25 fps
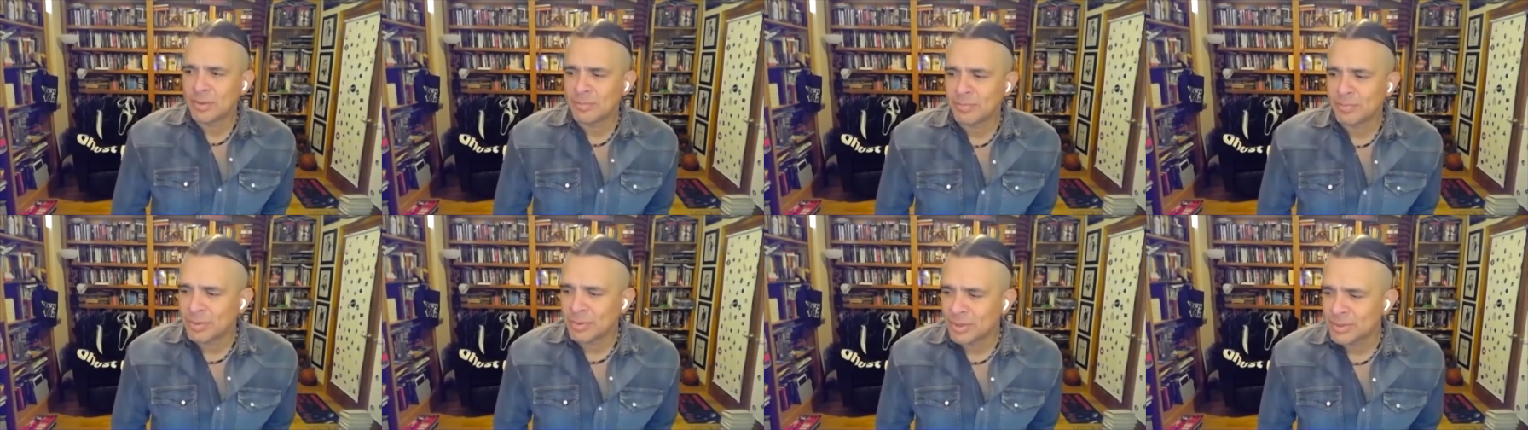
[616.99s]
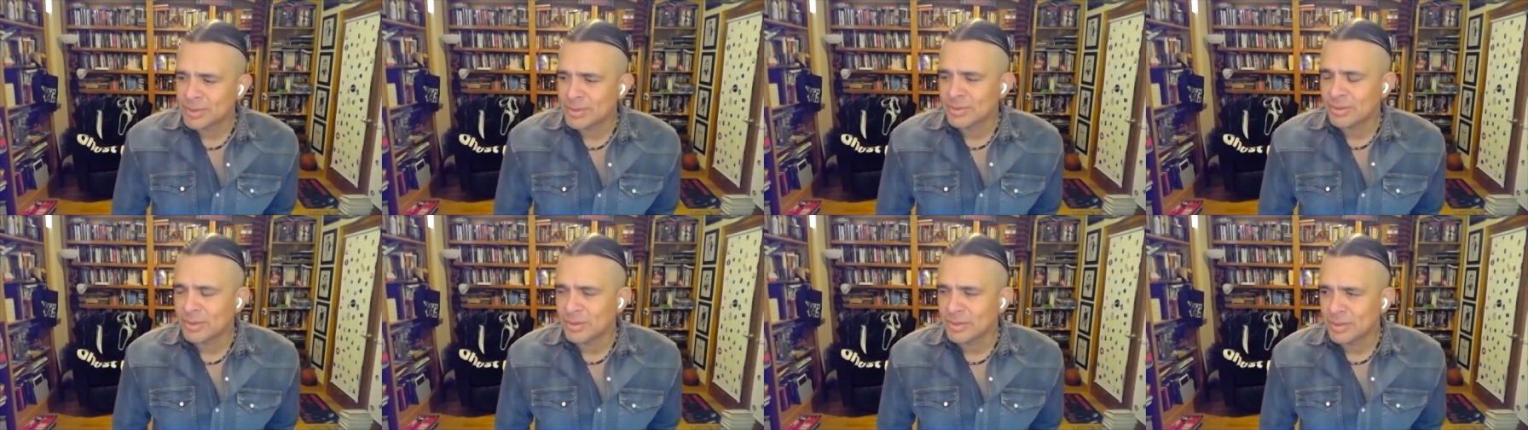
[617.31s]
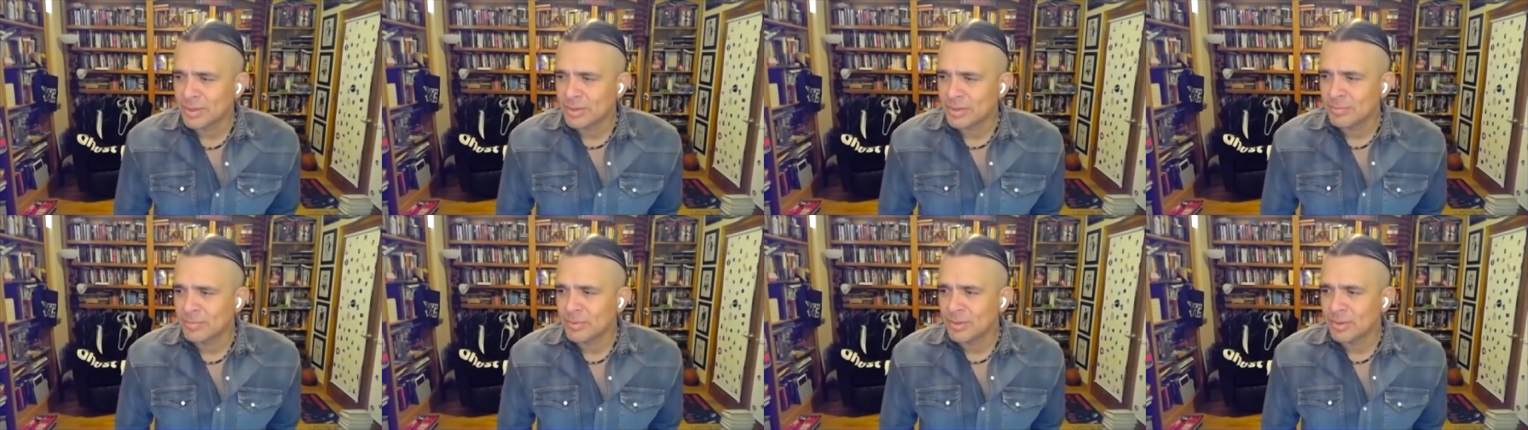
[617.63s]
pressure on
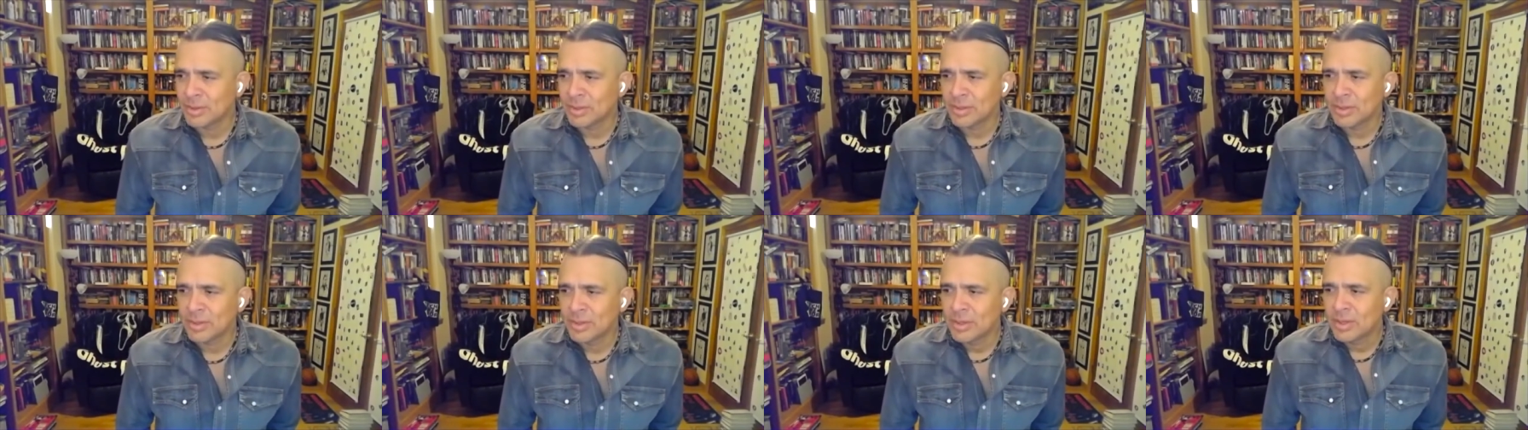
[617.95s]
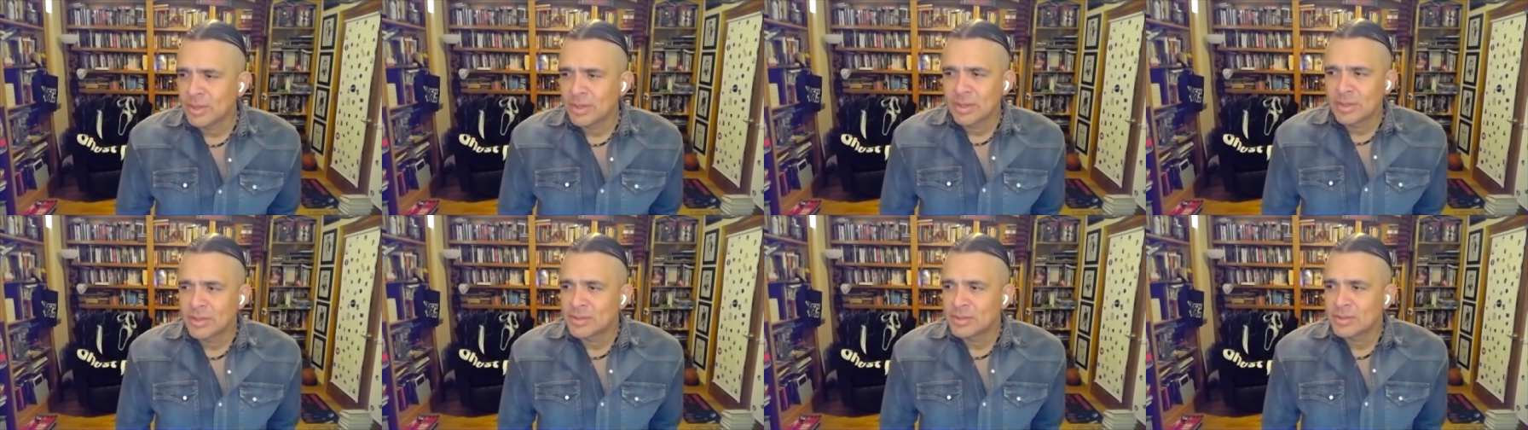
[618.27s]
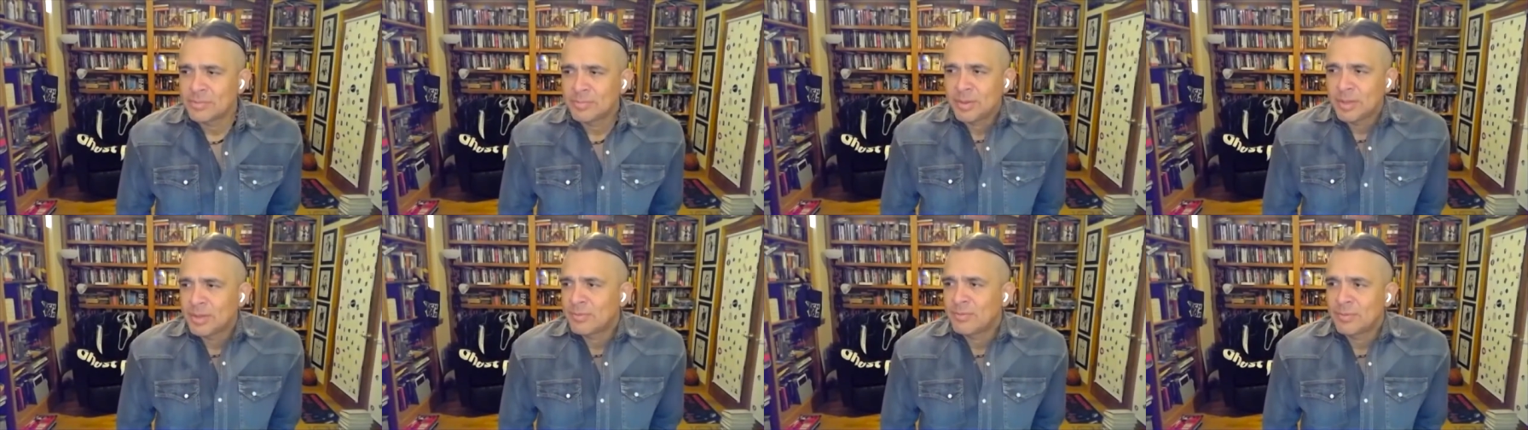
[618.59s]
them to
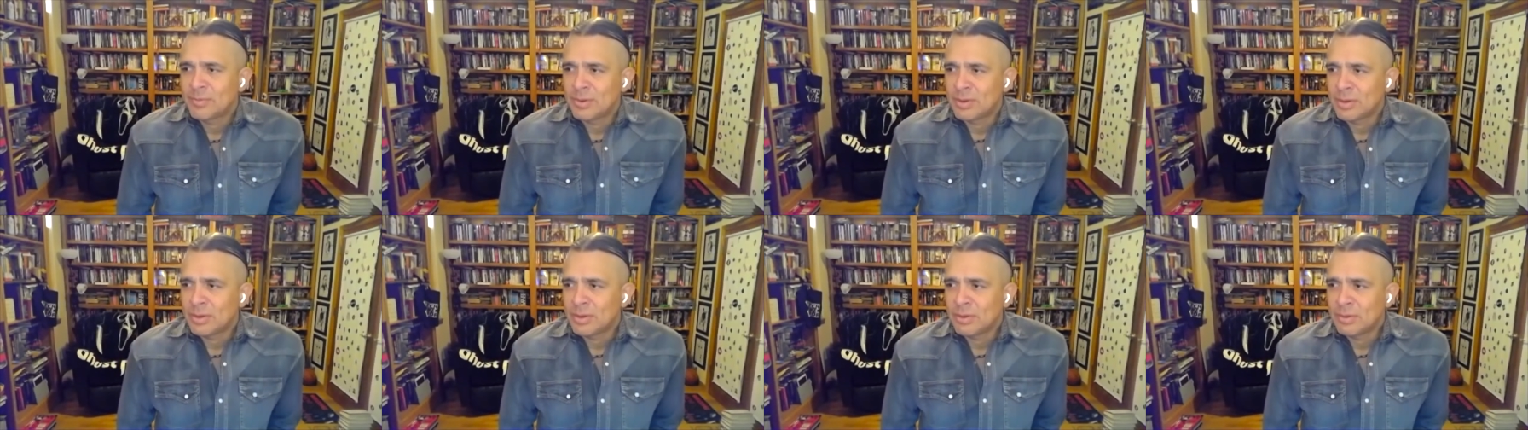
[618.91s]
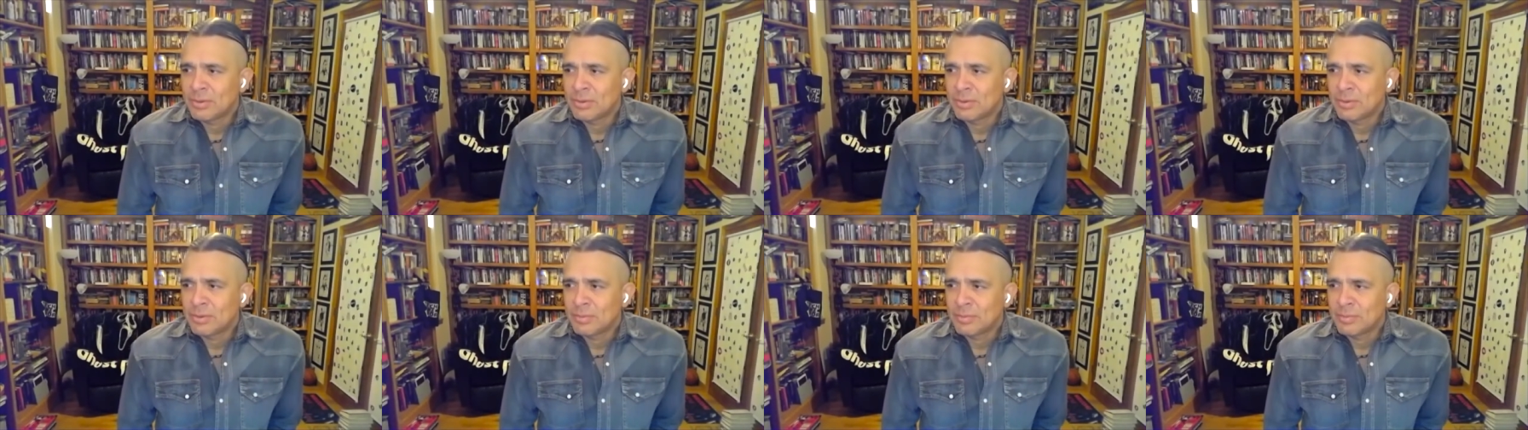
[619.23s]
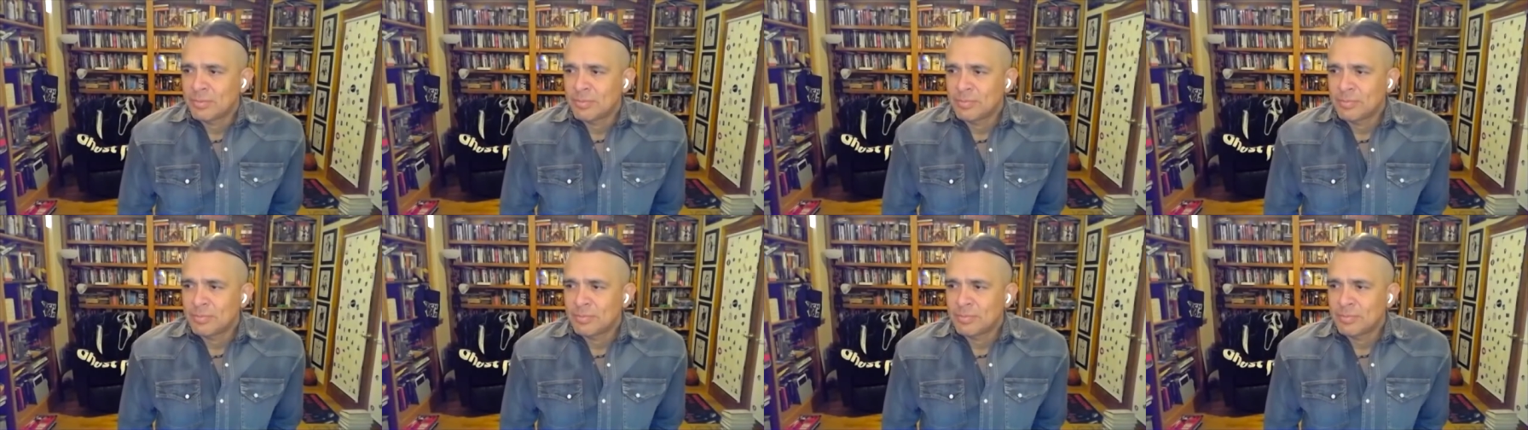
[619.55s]
speak for a whole,